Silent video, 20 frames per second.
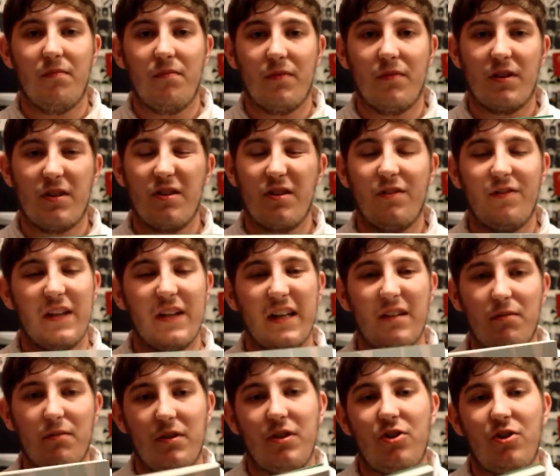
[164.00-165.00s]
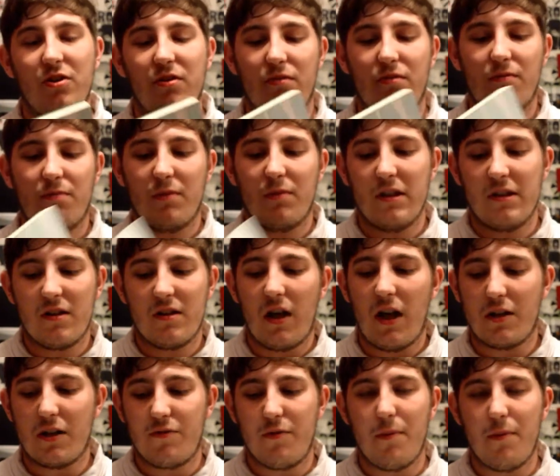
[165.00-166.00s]
stuff that you should
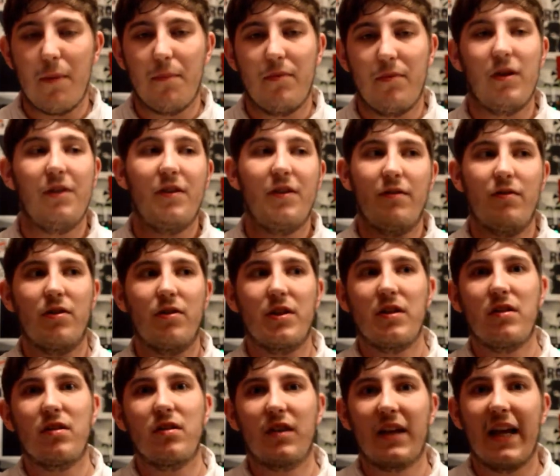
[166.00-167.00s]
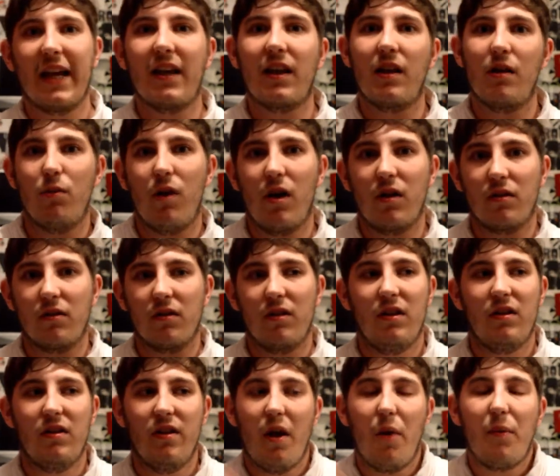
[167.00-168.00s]
start to remember if you've already done Genki 1
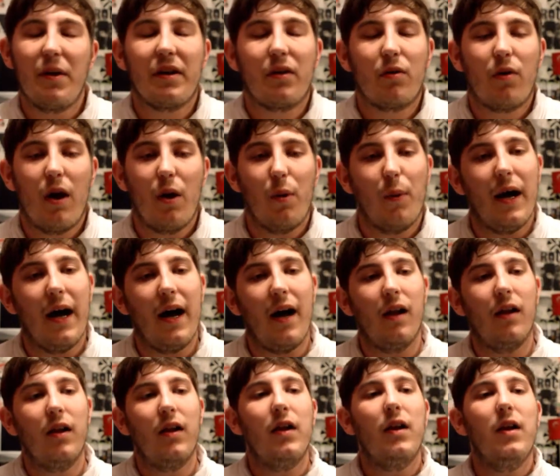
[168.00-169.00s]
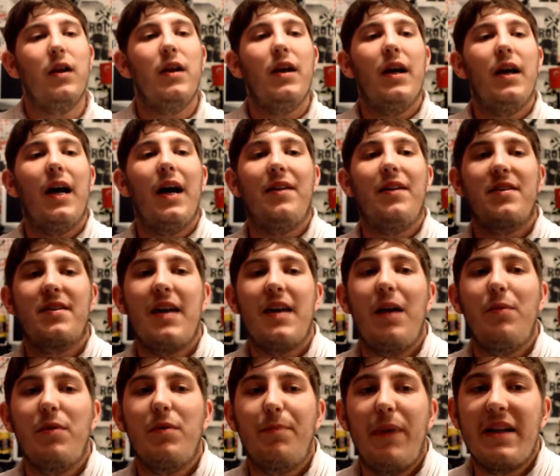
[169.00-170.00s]
and know it quite well. And the
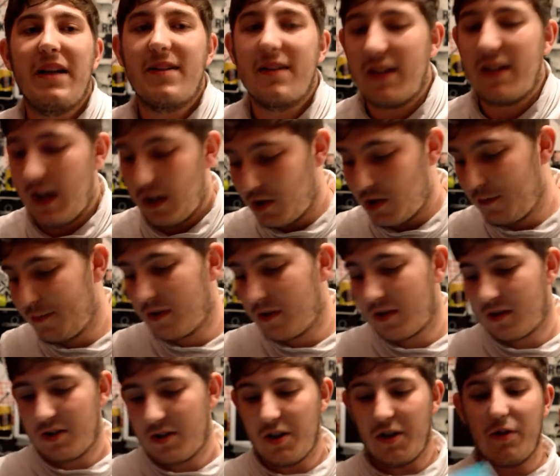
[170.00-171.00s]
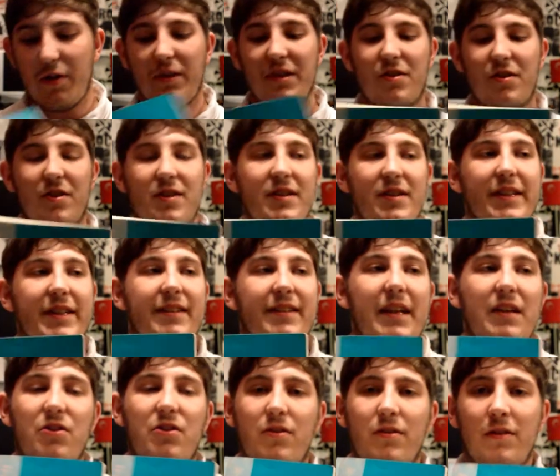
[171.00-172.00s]
same with Basic Kanji Book 2, it's just an
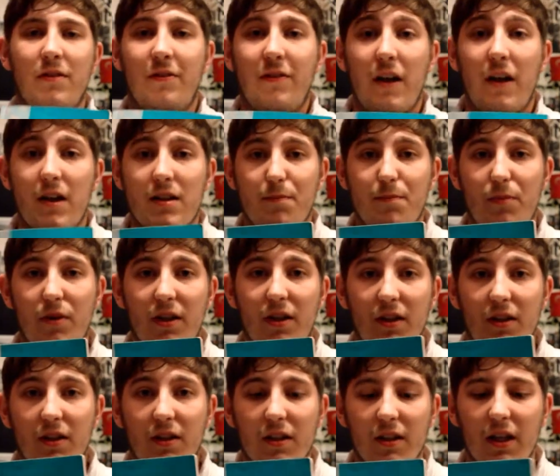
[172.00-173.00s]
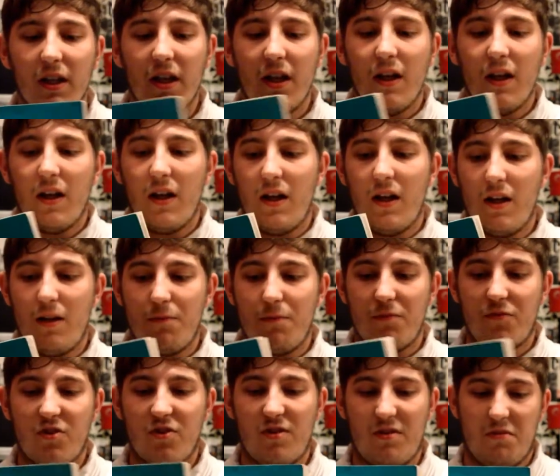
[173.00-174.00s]
extension of the first book,
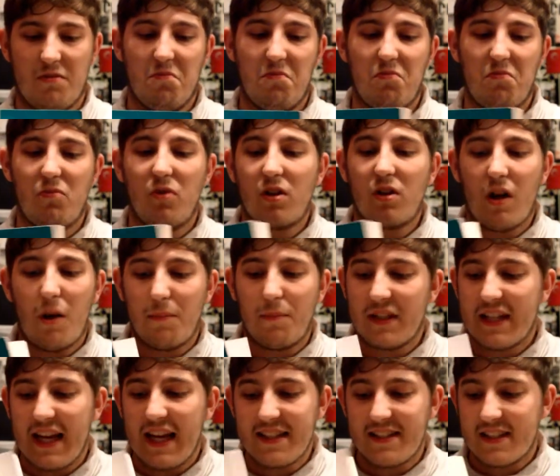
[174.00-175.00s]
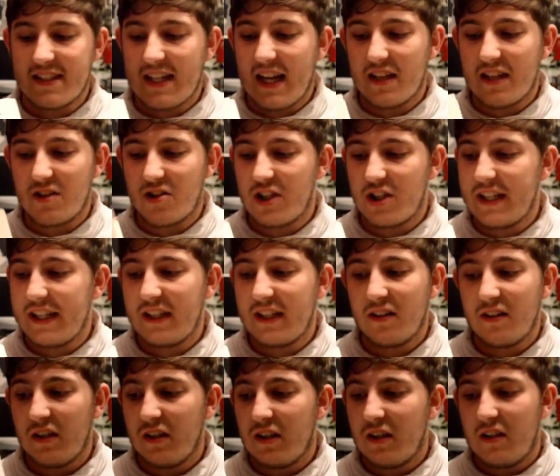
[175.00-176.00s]
just more complicated kanji,
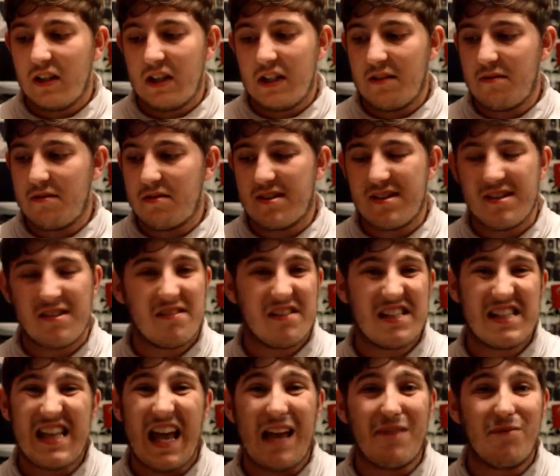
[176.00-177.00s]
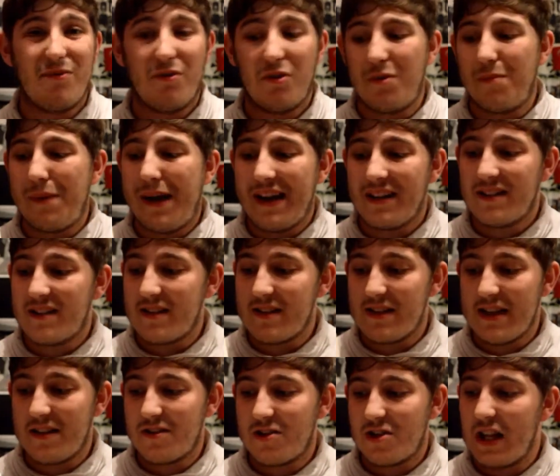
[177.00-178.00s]
and it's the same format
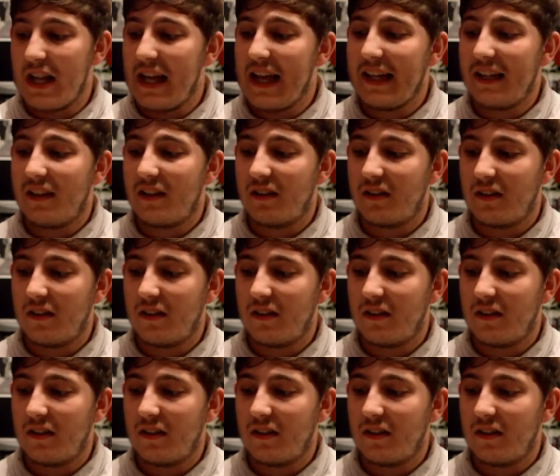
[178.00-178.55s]
essentially.